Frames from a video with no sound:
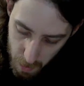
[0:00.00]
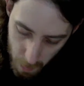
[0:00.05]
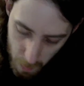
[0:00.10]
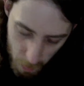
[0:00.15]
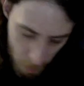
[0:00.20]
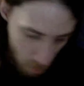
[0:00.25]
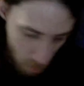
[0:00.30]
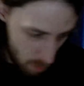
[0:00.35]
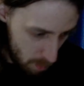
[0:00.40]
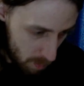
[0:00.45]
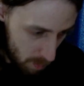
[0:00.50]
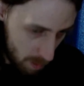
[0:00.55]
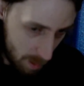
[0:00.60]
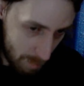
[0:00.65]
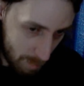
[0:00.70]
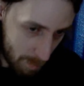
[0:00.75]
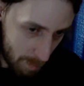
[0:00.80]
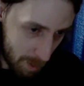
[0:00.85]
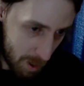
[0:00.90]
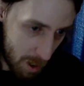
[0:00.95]
Ooh,
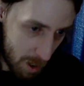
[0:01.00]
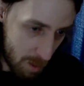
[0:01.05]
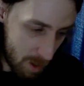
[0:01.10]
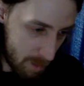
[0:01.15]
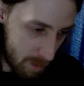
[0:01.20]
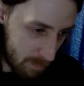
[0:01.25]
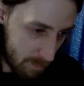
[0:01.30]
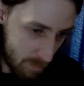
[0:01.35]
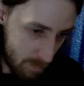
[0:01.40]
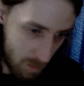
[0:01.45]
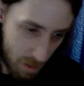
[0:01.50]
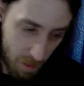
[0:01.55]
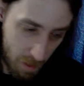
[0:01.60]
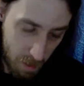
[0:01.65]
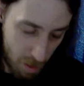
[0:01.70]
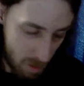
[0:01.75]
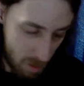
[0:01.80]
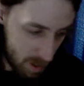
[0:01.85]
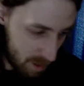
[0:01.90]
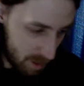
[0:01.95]
I'm gonna do it. Don't
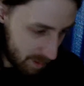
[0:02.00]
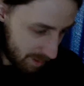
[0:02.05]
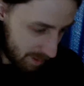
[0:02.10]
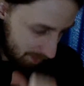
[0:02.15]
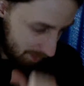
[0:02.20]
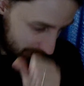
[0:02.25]
do it.